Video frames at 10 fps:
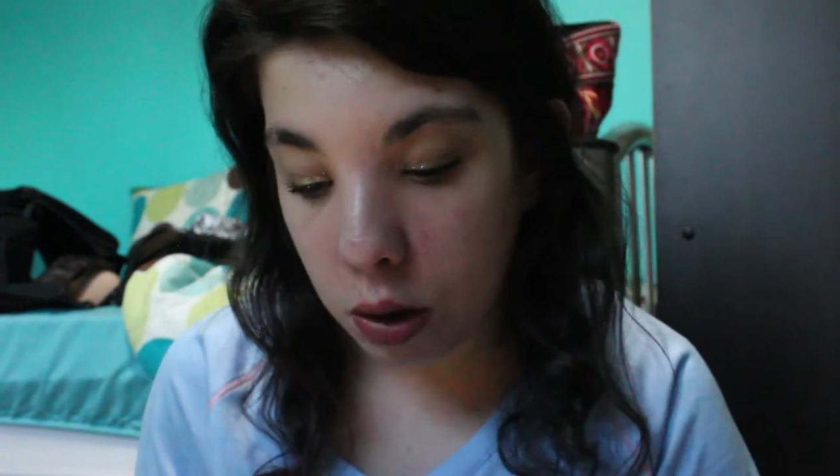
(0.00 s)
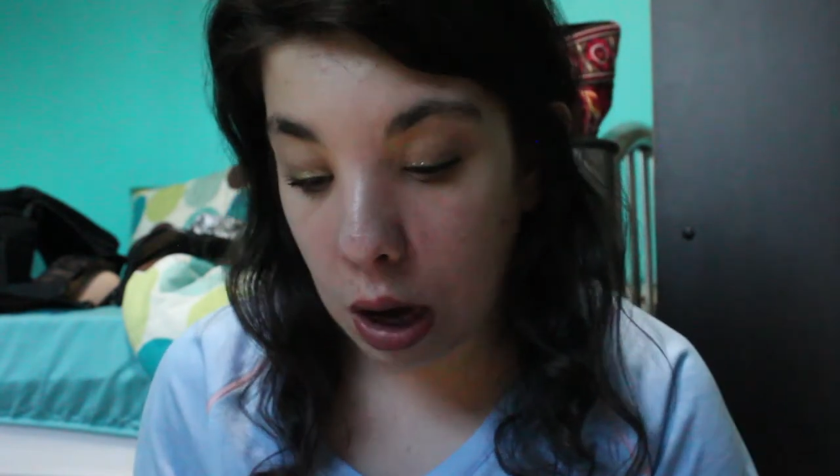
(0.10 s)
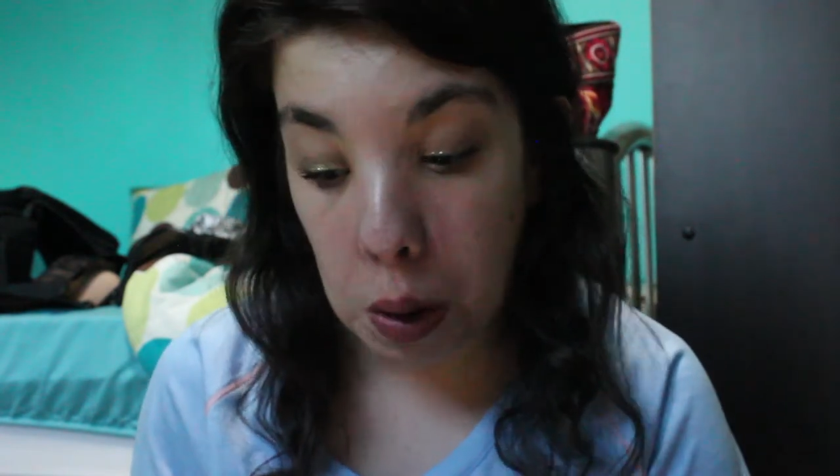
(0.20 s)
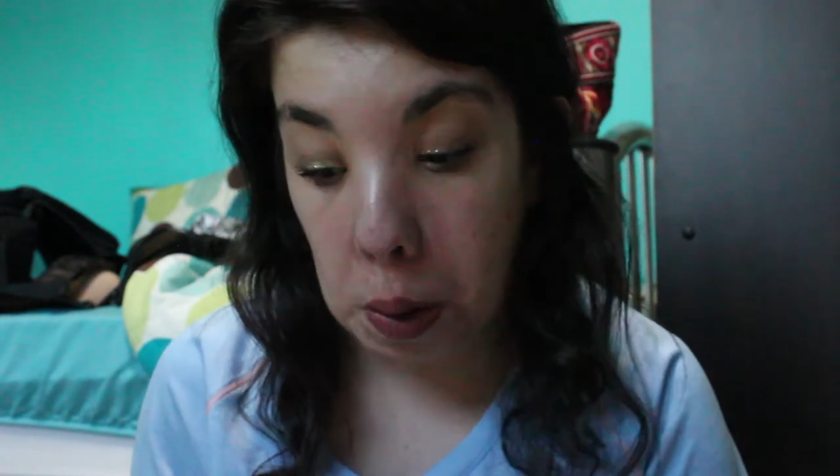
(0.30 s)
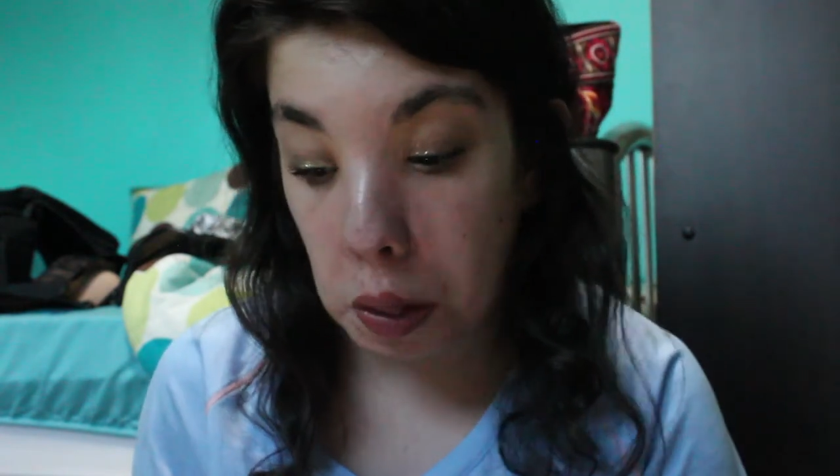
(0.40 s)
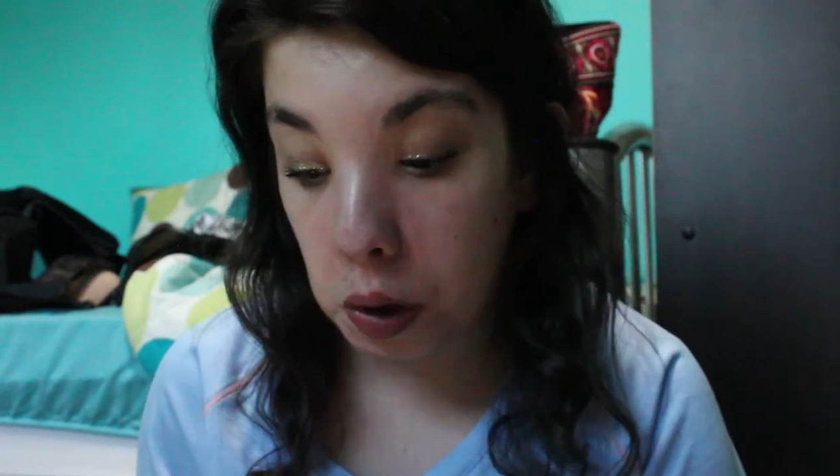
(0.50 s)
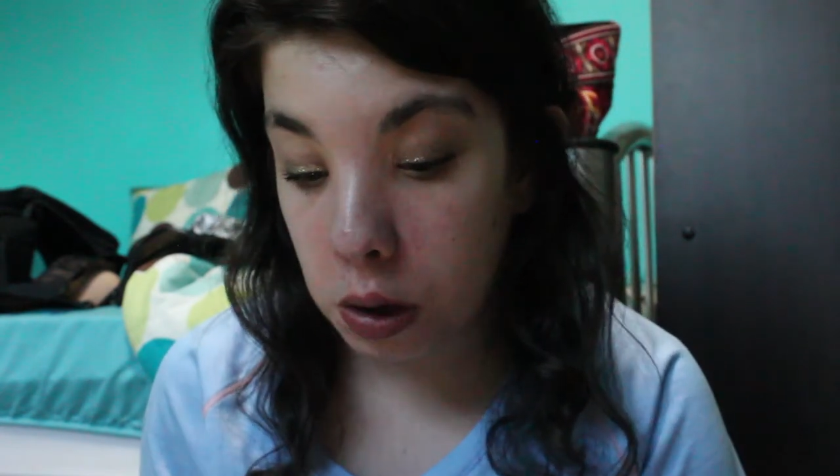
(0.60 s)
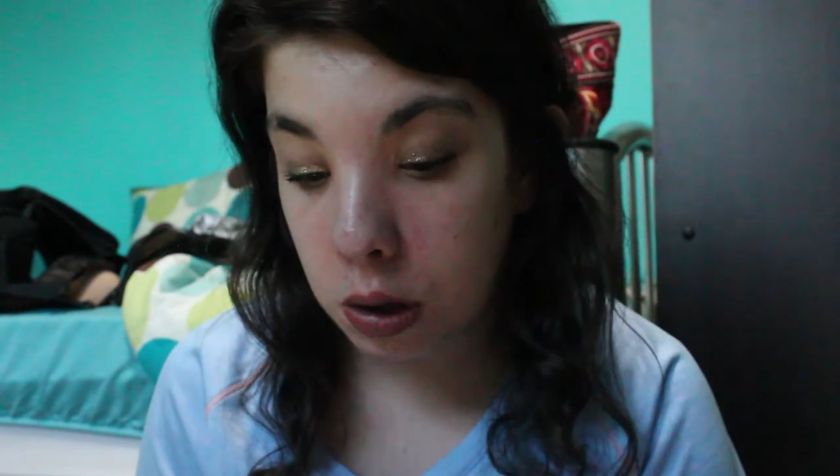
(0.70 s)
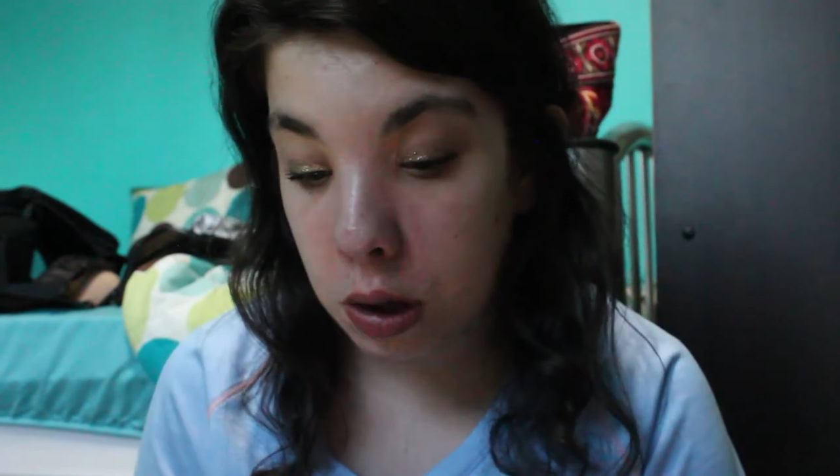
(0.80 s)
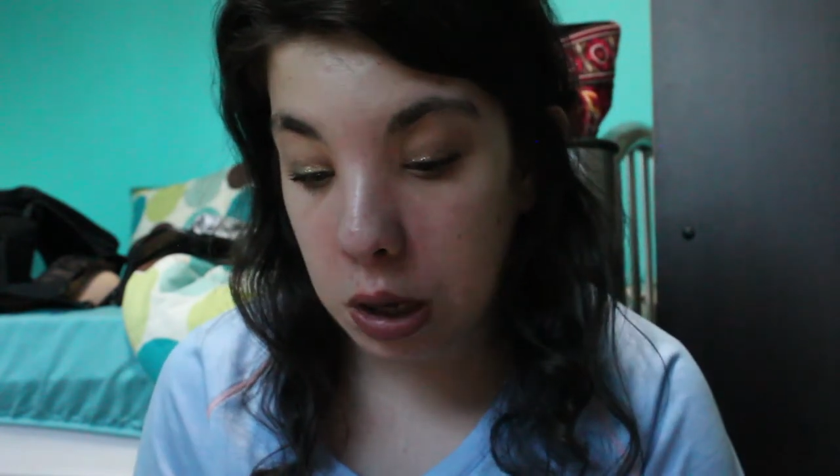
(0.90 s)
or how it
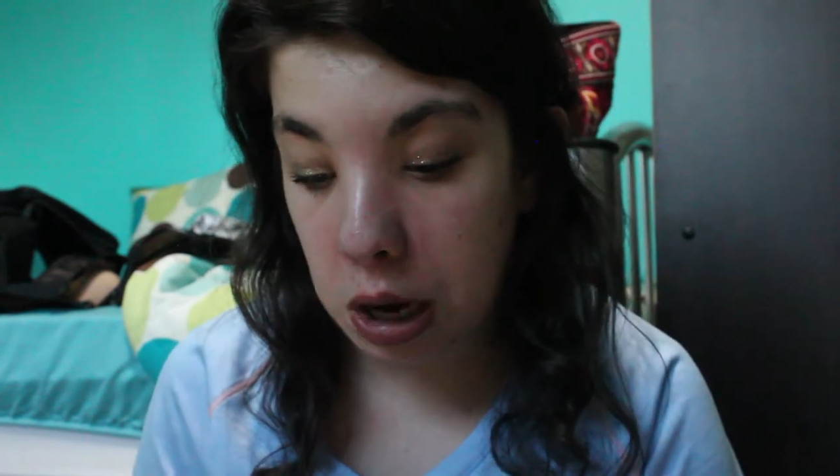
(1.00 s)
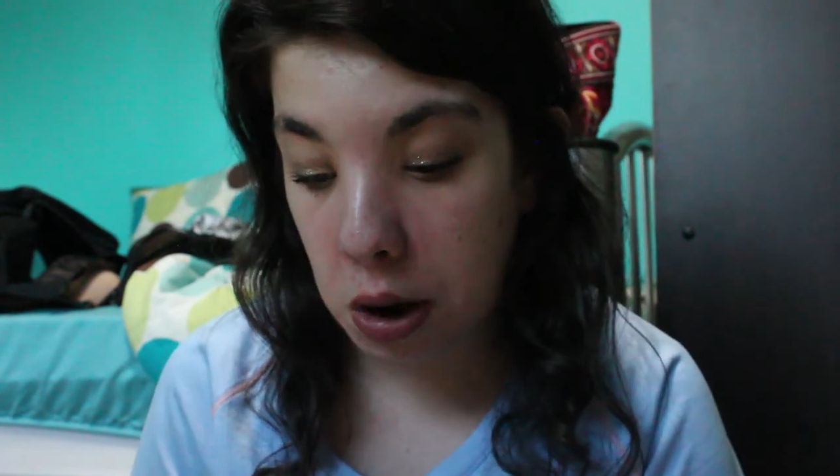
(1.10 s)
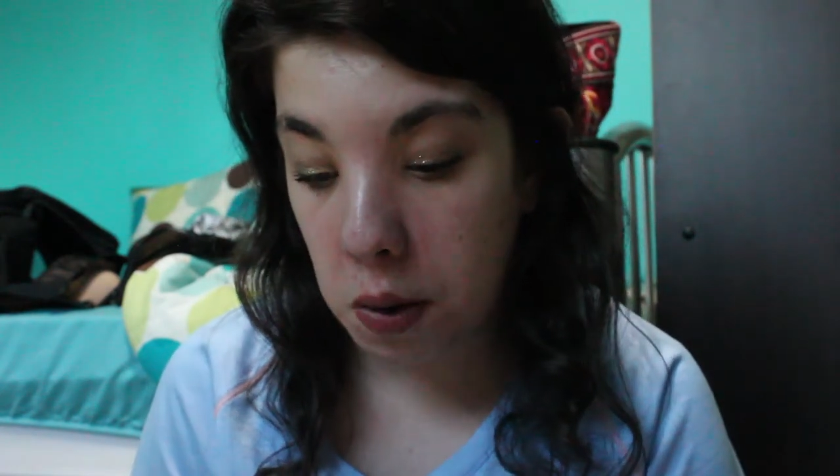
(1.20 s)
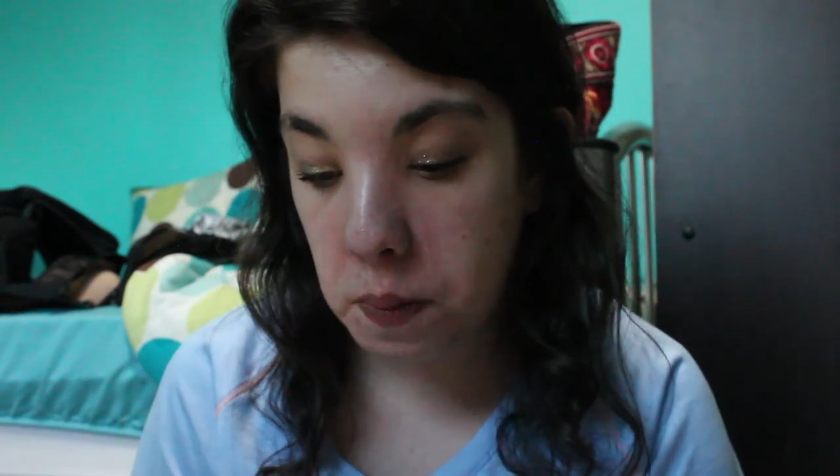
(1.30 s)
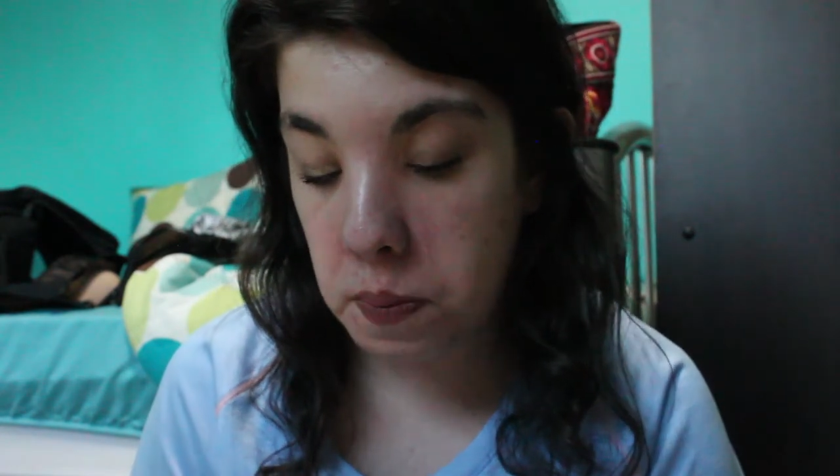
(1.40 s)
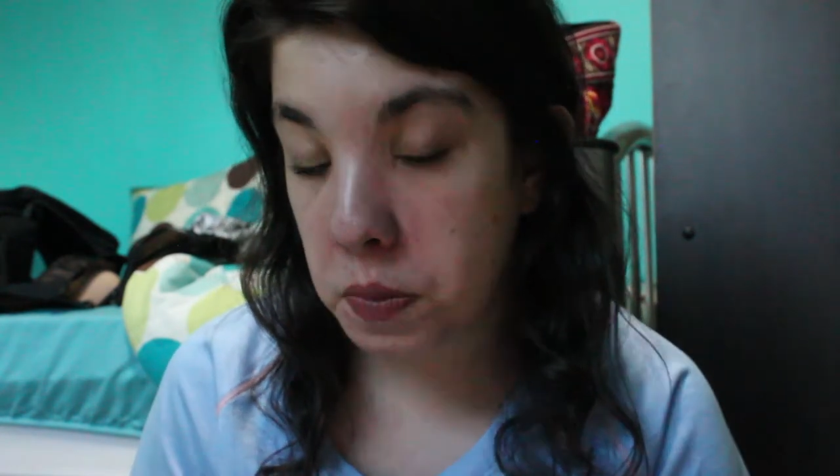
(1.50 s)
looks, you know